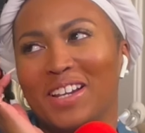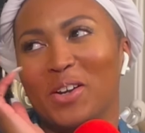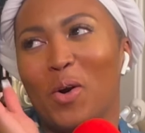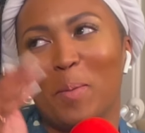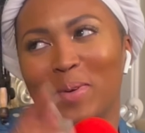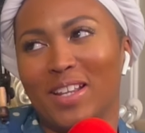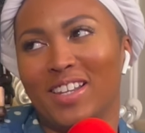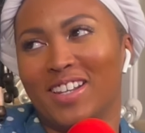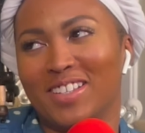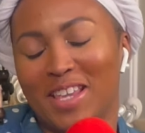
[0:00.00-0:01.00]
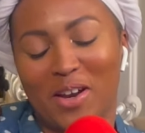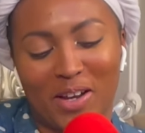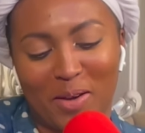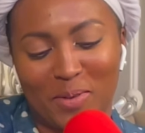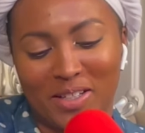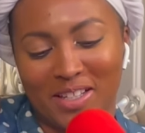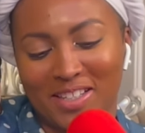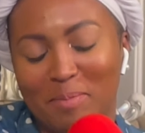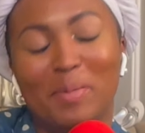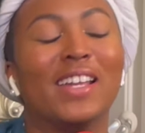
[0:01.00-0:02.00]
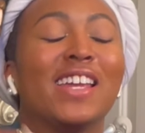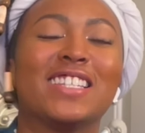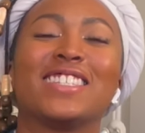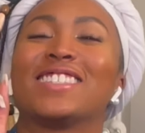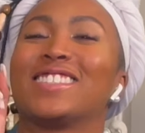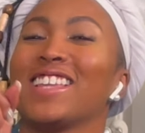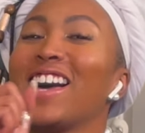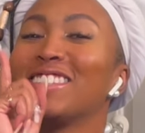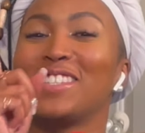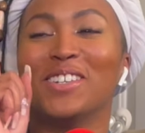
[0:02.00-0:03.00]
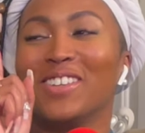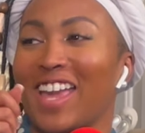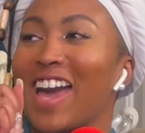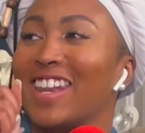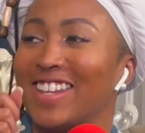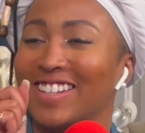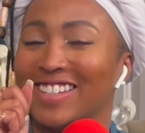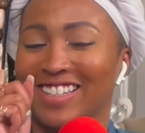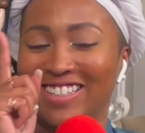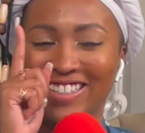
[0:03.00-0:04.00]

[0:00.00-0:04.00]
Corporate didn't let us air that one, but I still got it.